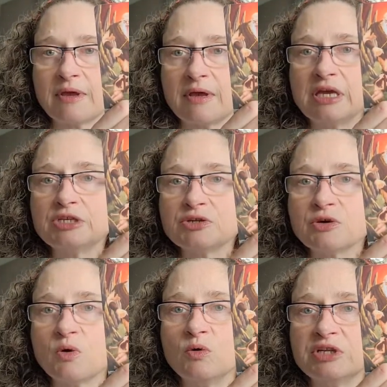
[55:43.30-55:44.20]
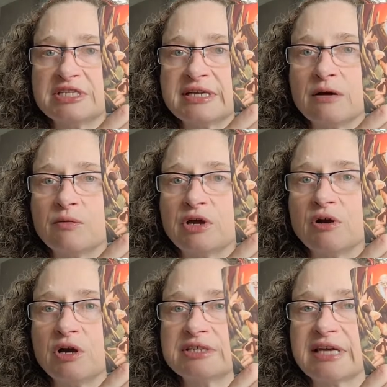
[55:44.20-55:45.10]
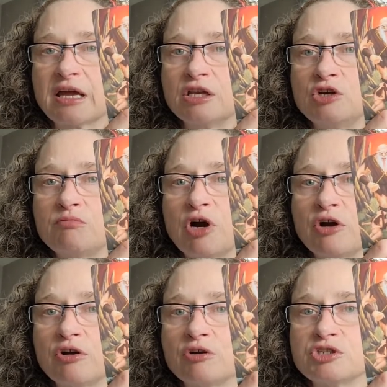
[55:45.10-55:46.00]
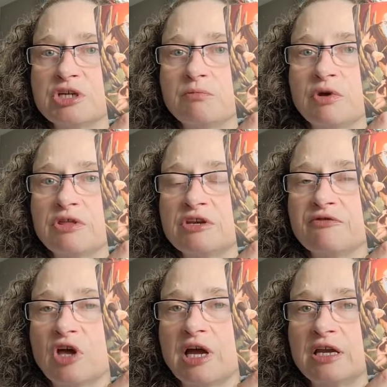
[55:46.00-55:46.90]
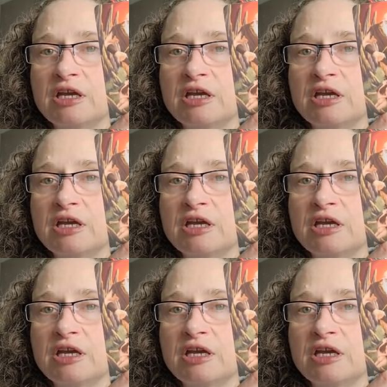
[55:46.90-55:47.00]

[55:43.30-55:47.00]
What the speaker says: into the wholeness that we are. It's like a new partnership with the divine,